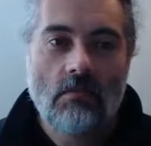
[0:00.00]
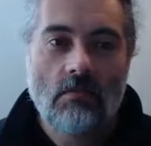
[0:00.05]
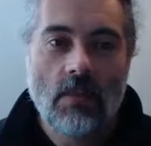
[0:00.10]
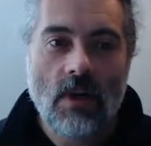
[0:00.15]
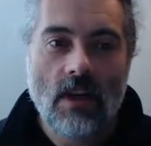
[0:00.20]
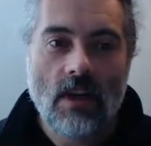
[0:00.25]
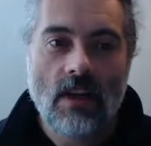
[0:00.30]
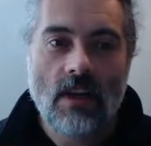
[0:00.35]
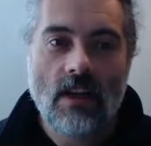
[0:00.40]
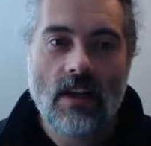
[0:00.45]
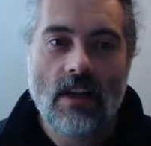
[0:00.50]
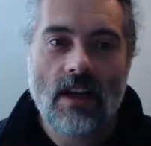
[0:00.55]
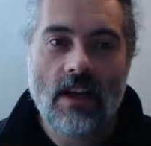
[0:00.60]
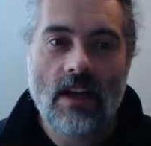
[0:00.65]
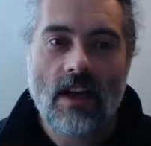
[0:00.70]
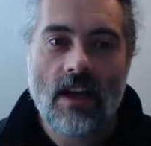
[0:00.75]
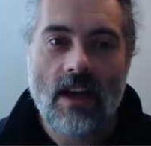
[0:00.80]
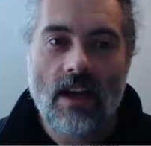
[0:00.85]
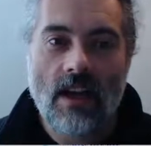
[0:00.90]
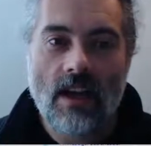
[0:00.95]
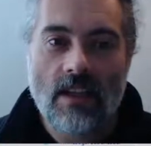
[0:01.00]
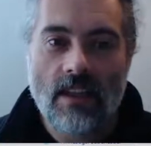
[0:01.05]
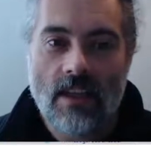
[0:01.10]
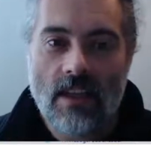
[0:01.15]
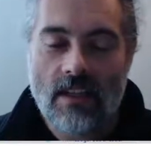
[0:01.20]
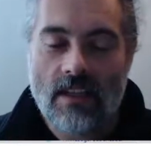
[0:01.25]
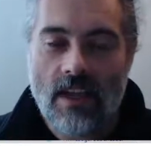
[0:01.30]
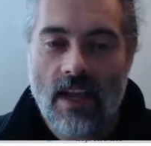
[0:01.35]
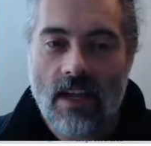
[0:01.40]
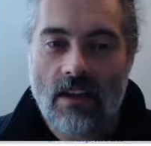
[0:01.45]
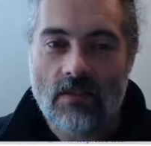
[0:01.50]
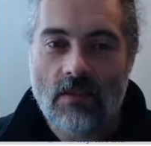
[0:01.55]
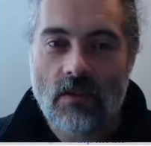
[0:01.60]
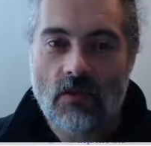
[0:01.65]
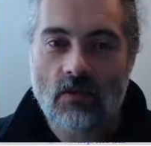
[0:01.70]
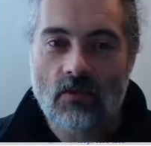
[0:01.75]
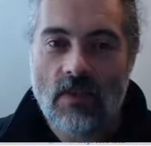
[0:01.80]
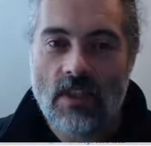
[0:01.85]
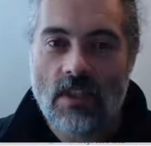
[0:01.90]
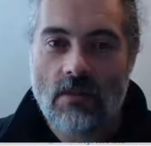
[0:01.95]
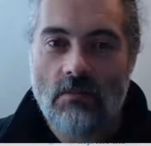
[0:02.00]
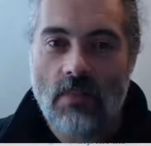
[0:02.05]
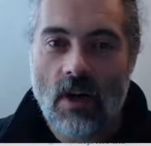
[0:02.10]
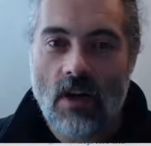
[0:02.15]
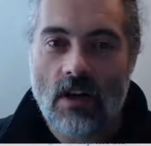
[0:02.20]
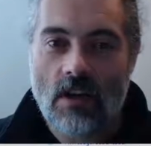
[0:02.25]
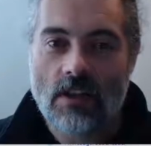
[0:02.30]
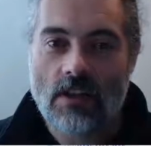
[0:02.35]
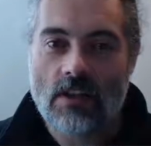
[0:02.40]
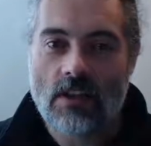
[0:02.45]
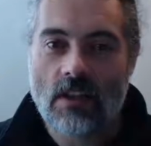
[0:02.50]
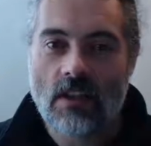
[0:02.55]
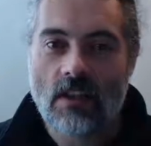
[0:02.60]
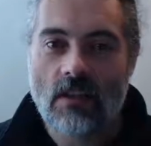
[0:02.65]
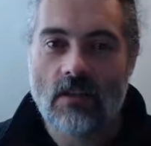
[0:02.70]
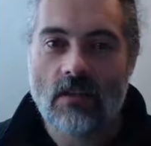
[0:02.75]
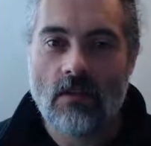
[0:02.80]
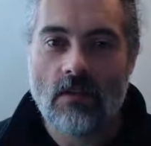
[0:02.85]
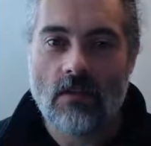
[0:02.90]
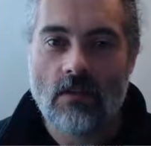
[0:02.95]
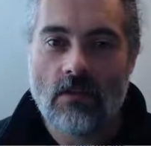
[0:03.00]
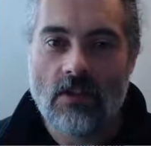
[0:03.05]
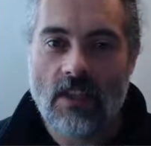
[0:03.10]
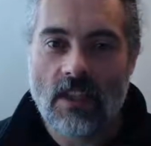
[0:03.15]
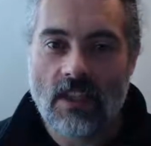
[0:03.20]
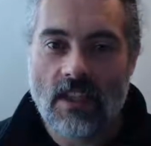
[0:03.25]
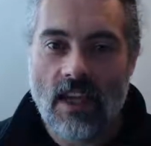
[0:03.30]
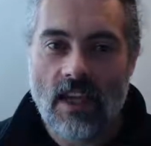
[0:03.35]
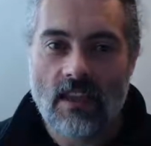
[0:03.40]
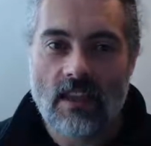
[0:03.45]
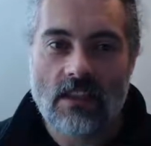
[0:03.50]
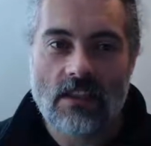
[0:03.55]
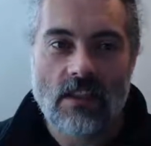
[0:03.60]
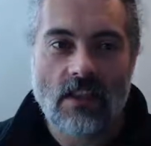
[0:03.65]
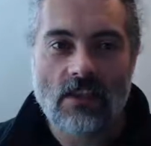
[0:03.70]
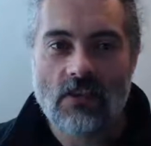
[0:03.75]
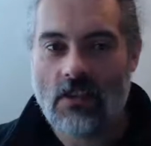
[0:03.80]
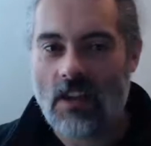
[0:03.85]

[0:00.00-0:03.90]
but I then have to reparse it to get this out.